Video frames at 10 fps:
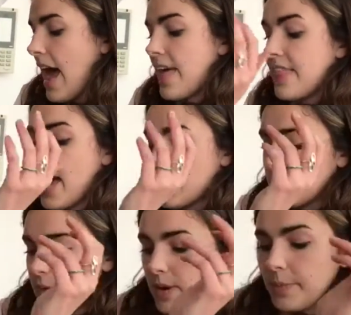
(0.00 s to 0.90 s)
And then
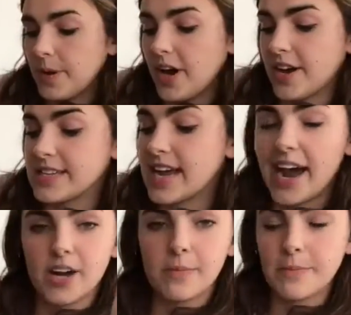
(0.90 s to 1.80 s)
we want to put our
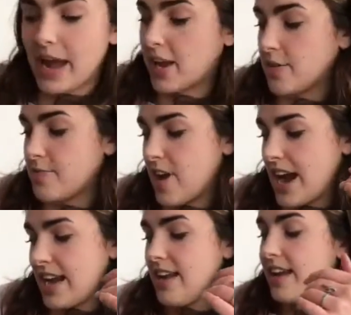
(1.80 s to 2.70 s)
entire backyard
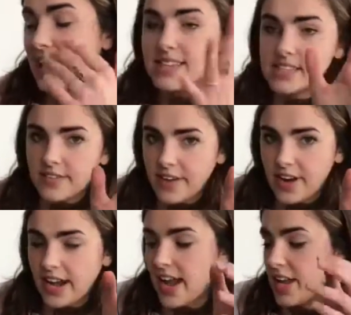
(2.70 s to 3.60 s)
brain into the
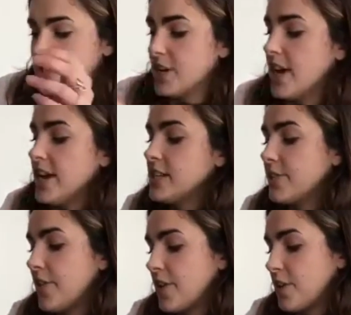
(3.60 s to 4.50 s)
Faraday cage to
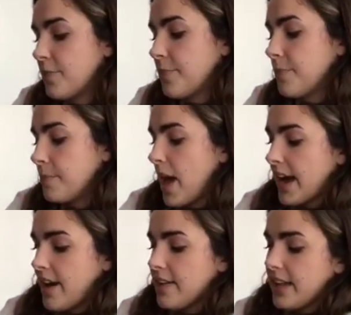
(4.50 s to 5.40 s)
further block
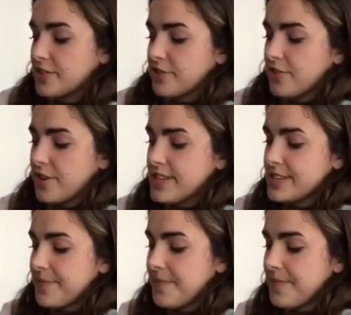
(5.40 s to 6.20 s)
out electrical noise.